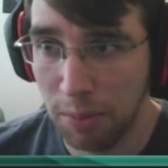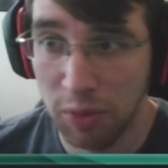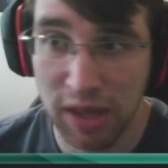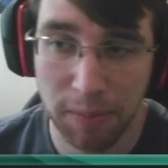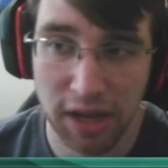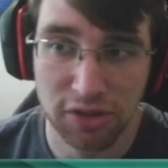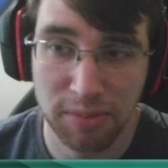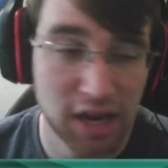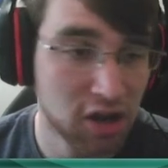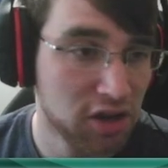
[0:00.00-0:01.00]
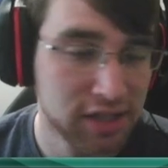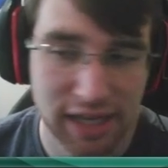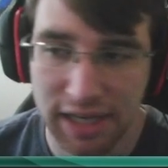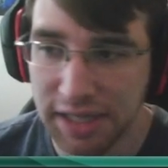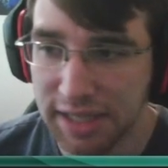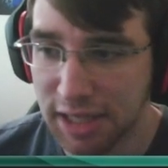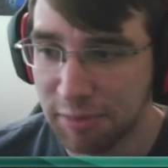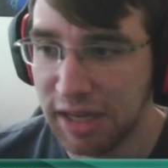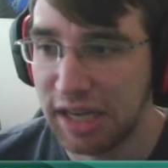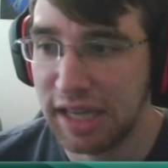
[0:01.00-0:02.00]
without paying their mana cost and at instant
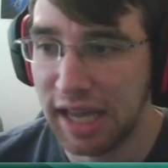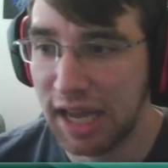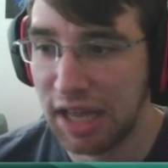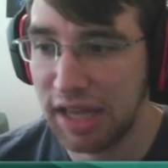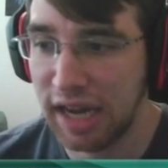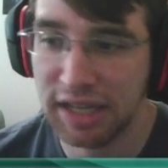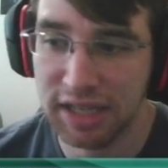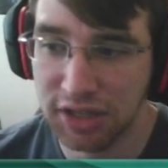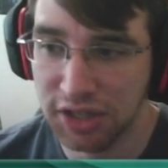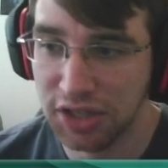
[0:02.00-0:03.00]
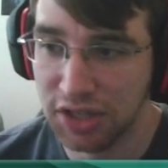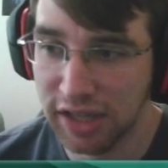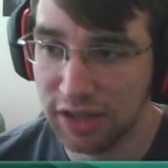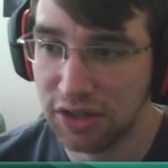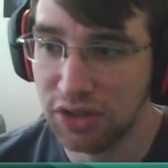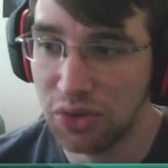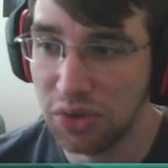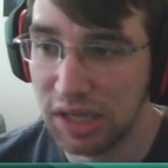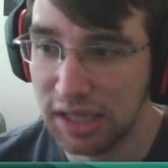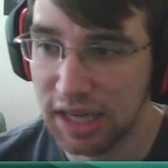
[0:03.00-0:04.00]
speed, and that essentially just allows you to do
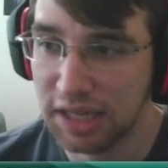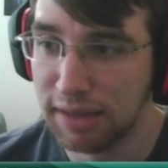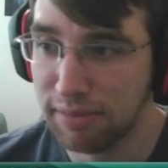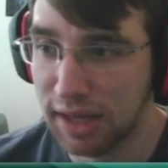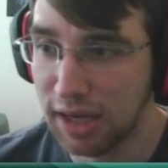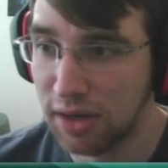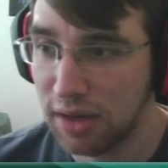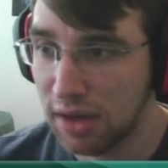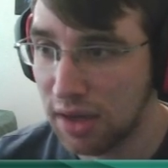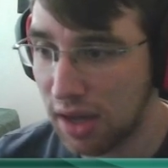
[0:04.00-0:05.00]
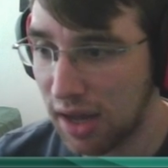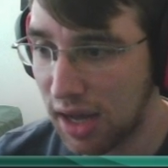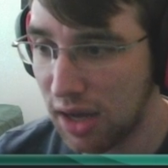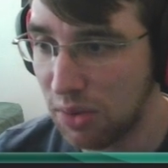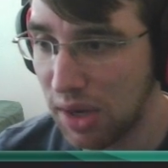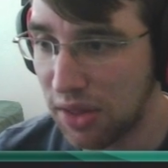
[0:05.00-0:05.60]
the exact same thing with